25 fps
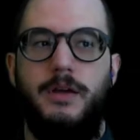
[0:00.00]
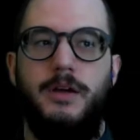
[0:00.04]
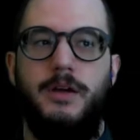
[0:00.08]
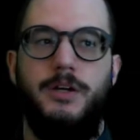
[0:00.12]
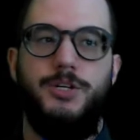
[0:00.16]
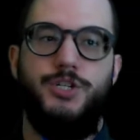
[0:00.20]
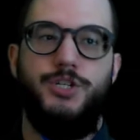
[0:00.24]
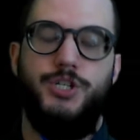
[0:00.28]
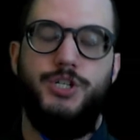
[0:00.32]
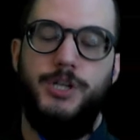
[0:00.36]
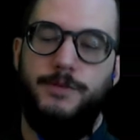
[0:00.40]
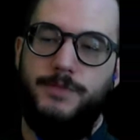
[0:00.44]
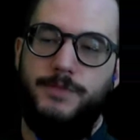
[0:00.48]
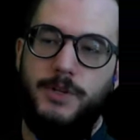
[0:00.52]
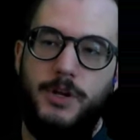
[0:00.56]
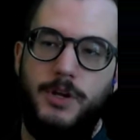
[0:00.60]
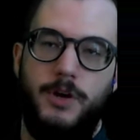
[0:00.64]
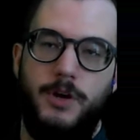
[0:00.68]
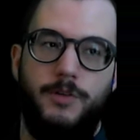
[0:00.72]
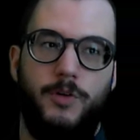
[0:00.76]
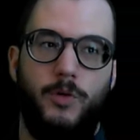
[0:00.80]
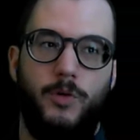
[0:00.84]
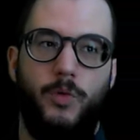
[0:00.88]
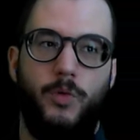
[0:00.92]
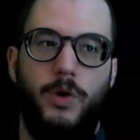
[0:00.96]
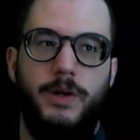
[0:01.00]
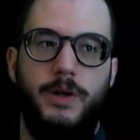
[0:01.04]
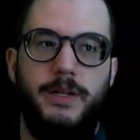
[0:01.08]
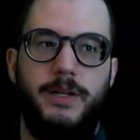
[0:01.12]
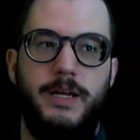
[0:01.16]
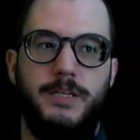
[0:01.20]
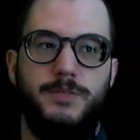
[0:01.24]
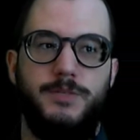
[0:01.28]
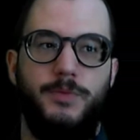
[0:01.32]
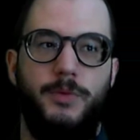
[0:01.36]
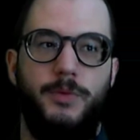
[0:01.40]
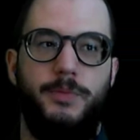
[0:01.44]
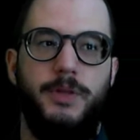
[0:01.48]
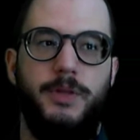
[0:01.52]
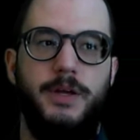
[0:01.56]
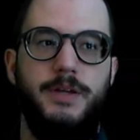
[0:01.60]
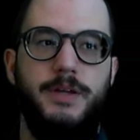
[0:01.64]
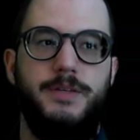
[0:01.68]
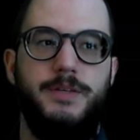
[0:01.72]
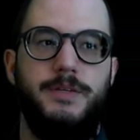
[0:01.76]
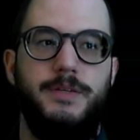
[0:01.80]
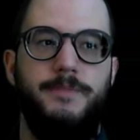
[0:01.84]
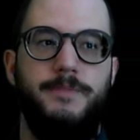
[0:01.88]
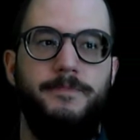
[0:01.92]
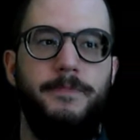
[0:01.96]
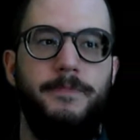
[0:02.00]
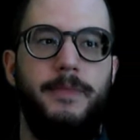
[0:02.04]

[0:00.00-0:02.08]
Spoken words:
Shifted over one decimal place,